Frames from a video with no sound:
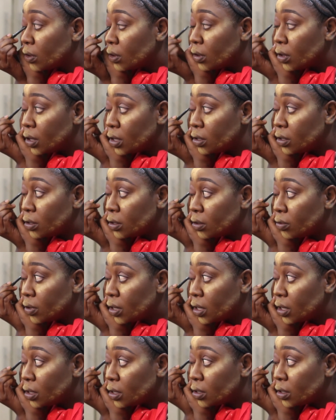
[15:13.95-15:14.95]
it
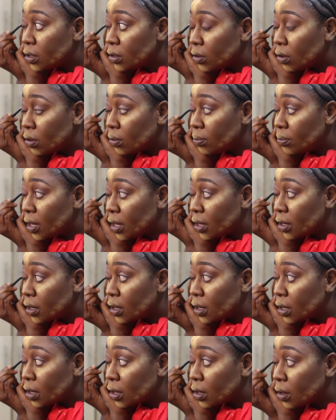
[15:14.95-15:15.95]
really did not make
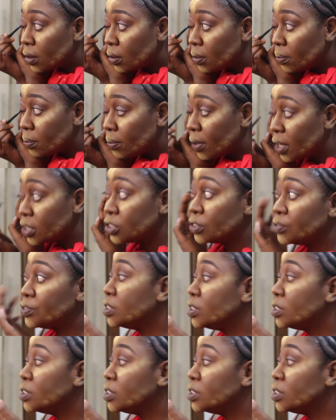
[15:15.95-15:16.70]
much of a